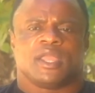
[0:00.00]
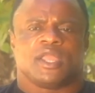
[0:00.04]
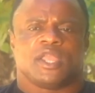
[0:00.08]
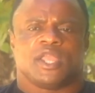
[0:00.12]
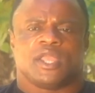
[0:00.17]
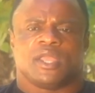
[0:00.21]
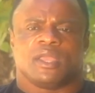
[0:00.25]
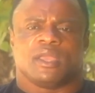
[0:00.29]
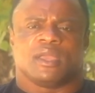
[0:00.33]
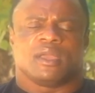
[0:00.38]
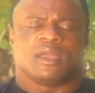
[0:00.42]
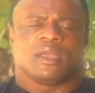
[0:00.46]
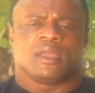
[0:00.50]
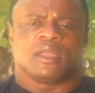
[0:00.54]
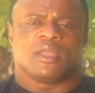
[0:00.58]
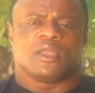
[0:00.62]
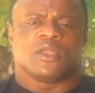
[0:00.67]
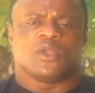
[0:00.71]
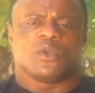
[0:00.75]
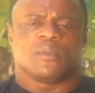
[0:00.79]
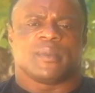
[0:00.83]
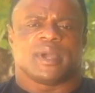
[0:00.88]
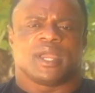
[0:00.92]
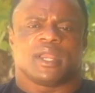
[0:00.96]

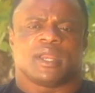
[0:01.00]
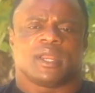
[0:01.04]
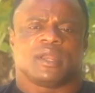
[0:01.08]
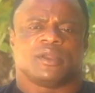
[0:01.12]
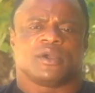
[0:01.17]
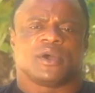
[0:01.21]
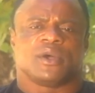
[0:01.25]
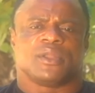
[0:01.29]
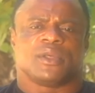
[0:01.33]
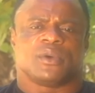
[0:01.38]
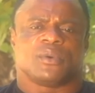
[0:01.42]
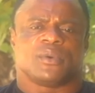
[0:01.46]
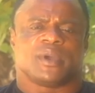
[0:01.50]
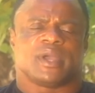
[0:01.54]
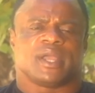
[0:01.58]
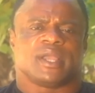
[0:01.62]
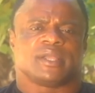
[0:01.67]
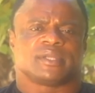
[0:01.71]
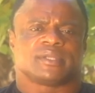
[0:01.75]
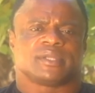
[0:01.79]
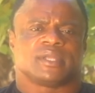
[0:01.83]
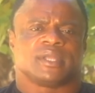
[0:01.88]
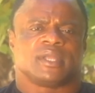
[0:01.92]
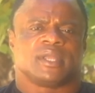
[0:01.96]
human and
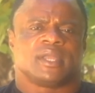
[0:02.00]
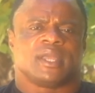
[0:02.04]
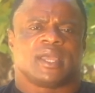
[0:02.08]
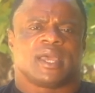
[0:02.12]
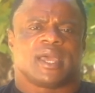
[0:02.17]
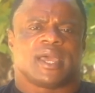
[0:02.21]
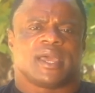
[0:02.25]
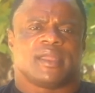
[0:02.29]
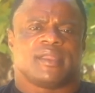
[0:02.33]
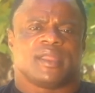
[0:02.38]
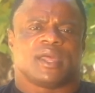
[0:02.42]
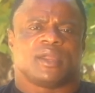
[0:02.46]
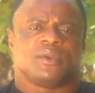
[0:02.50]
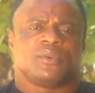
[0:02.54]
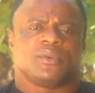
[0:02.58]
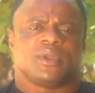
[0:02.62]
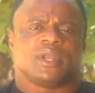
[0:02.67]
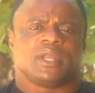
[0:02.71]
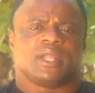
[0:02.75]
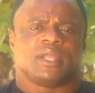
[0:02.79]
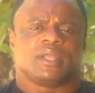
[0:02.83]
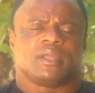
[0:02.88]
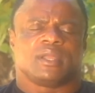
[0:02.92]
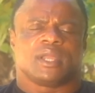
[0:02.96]
otherwise, and that
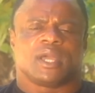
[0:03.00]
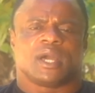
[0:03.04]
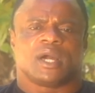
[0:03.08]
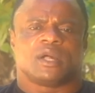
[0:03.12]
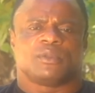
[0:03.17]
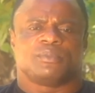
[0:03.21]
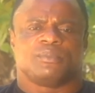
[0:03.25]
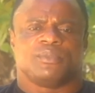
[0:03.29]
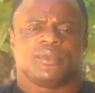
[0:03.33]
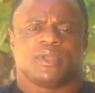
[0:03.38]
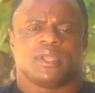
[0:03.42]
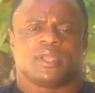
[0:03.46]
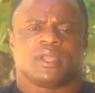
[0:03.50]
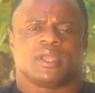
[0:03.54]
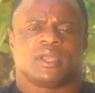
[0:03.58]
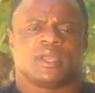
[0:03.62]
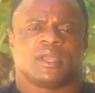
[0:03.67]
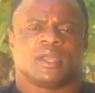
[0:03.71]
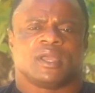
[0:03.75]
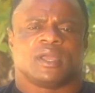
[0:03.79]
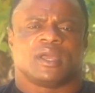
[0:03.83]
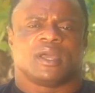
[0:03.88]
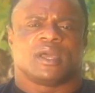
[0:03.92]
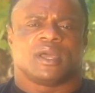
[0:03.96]
really helped me
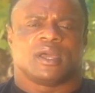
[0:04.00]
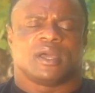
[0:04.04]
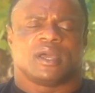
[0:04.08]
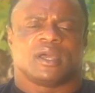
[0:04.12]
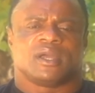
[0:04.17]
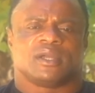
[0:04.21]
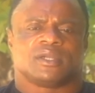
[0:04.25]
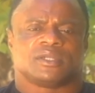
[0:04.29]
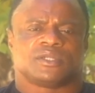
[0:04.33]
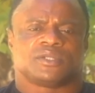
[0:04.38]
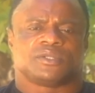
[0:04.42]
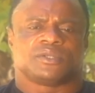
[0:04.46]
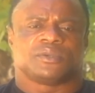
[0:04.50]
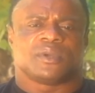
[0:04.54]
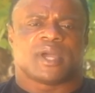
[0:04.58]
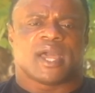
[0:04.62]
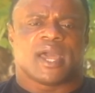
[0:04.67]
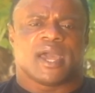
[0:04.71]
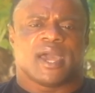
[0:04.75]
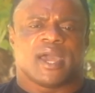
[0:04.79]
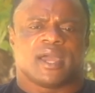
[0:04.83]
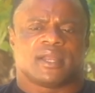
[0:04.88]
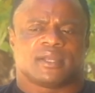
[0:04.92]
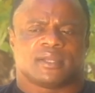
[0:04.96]
to
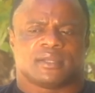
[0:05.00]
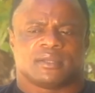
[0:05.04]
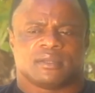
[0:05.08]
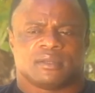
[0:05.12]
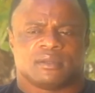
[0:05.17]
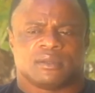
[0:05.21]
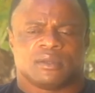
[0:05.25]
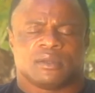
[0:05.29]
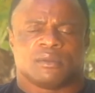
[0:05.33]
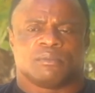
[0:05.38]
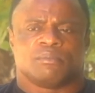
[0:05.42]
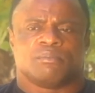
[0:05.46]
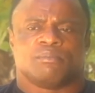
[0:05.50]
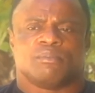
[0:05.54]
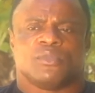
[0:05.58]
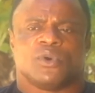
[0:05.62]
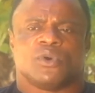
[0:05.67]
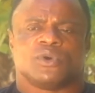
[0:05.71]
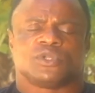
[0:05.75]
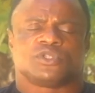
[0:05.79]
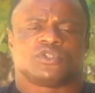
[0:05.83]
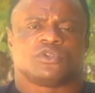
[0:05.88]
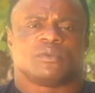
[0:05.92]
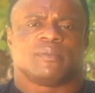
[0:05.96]
add
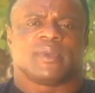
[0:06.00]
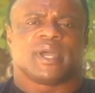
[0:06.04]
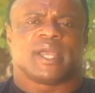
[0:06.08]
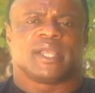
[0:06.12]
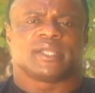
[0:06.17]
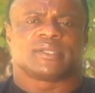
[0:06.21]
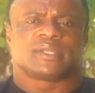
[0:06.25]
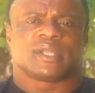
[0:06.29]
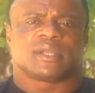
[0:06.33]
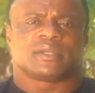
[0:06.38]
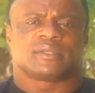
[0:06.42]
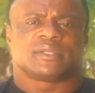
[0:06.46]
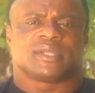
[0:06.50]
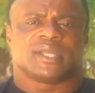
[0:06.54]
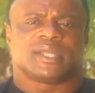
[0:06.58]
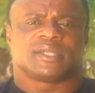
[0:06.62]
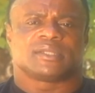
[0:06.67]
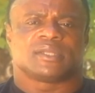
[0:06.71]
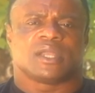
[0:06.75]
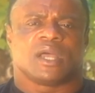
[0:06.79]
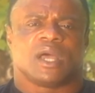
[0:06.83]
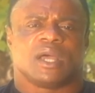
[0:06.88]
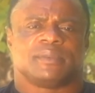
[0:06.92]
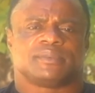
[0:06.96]
more to my
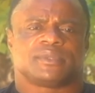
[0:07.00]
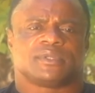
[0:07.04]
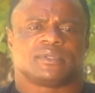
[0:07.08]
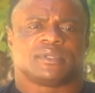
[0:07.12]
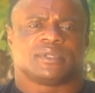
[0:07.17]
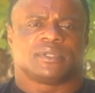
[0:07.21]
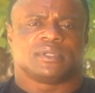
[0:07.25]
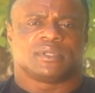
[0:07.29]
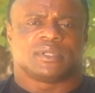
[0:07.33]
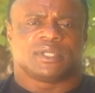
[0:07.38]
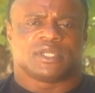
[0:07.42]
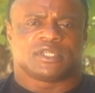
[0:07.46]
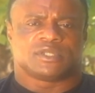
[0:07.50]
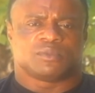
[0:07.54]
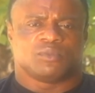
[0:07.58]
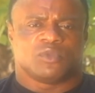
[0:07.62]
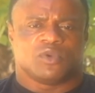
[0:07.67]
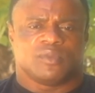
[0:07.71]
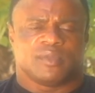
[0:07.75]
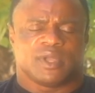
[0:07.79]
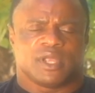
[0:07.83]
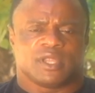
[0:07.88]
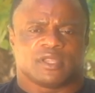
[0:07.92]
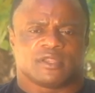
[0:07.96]
success up to this
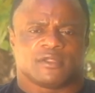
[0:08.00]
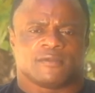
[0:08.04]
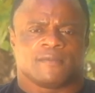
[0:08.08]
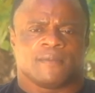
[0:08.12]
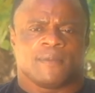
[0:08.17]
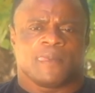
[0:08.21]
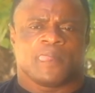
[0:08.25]
moment.